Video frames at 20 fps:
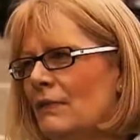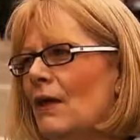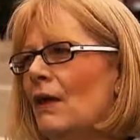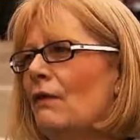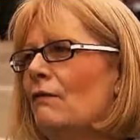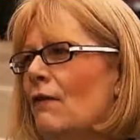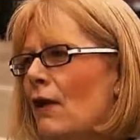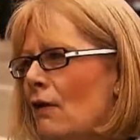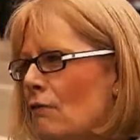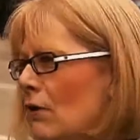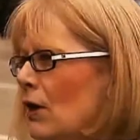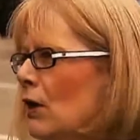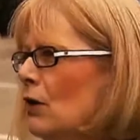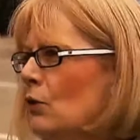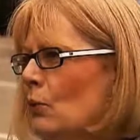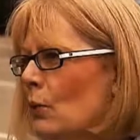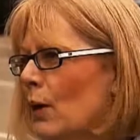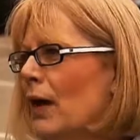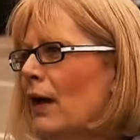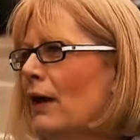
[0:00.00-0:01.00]
They're very
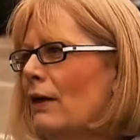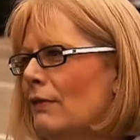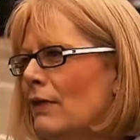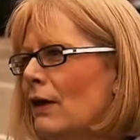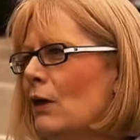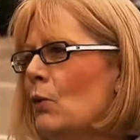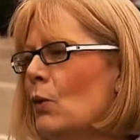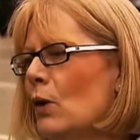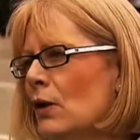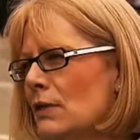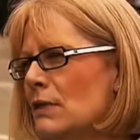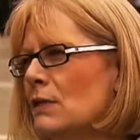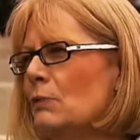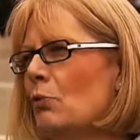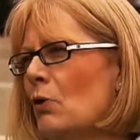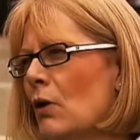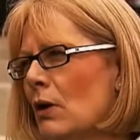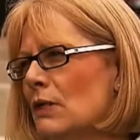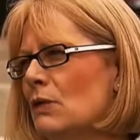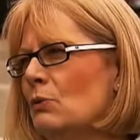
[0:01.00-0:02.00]
unaware. They're quite
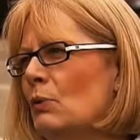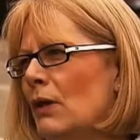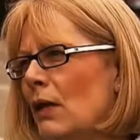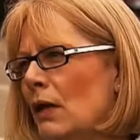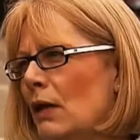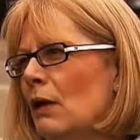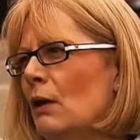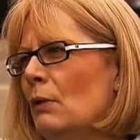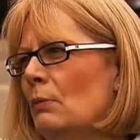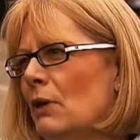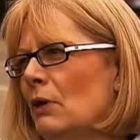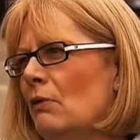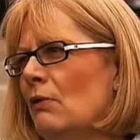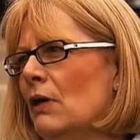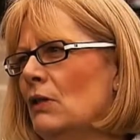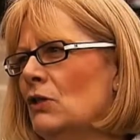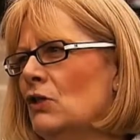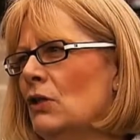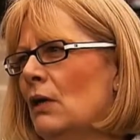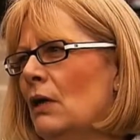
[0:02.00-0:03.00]
surprised when they come here,
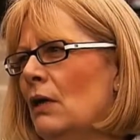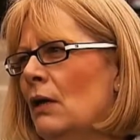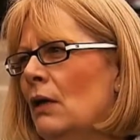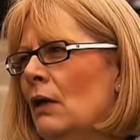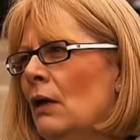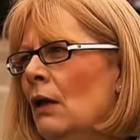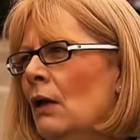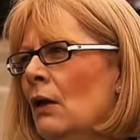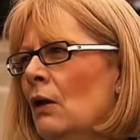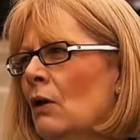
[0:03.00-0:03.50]
actually,